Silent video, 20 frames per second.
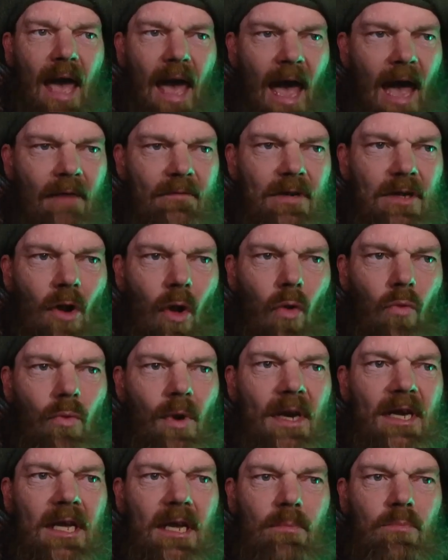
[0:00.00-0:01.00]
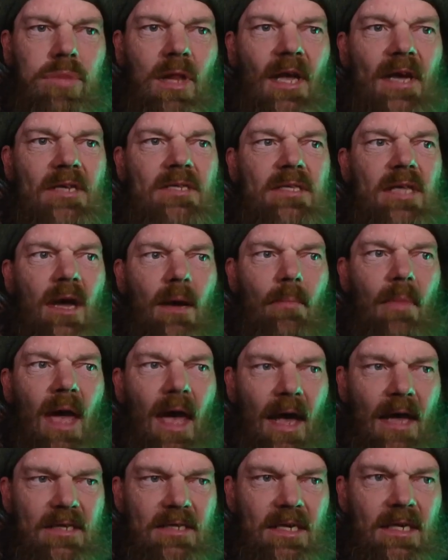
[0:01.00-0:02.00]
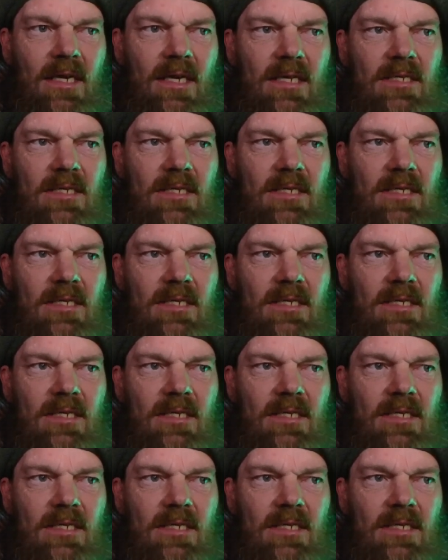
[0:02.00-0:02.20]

having already placed them as an